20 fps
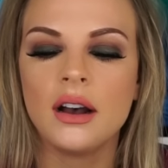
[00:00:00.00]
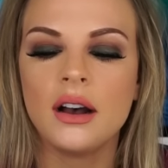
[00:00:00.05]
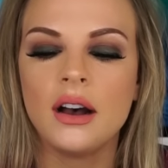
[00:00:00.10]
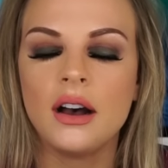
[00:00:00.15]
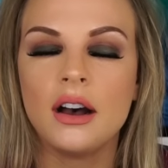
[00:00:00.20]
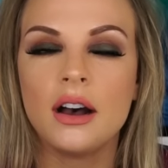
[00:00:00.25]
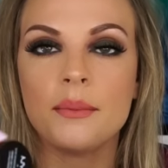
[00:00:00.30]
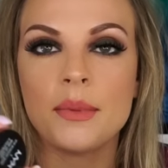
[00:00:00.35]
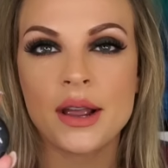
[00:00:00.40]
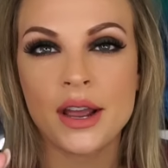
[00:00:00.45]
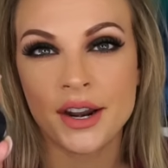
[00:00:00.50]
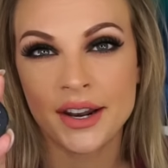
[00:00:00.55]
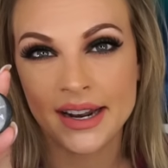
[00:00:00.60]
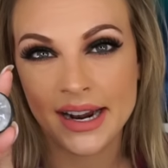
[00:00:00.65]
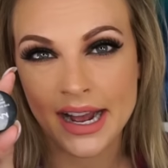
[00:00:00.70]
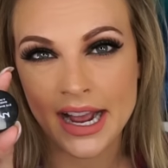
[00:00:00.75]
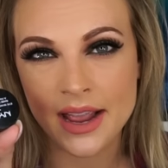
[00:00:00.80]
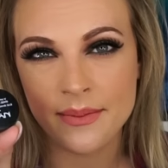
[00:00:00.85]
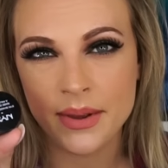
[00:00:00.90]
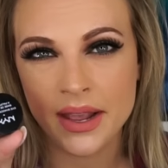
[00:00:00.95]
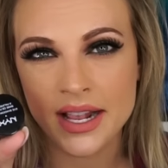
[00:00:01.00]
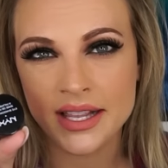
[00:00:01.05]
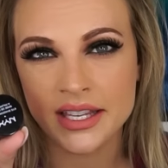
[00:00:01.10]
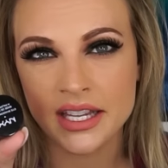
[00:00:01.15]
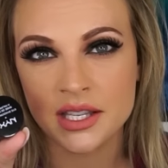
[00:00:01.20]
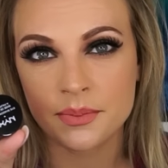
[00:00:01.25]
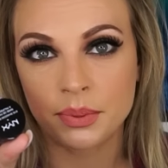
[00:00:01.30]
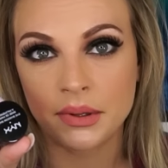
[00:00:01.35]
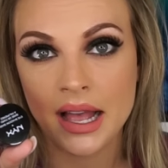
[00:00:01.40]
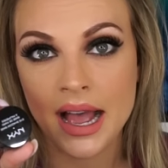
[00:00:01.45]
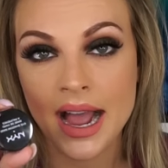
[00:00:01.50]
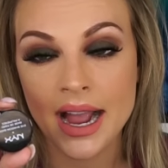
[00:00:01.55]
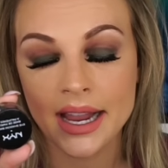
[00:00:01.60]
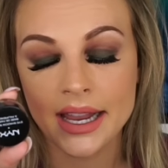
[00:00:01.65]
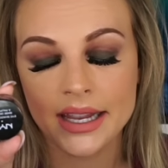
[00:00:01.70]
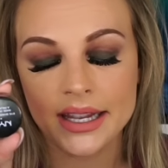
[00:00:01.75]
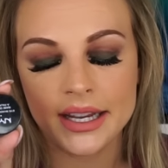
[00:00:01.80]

Um, I got an eye base, it's black.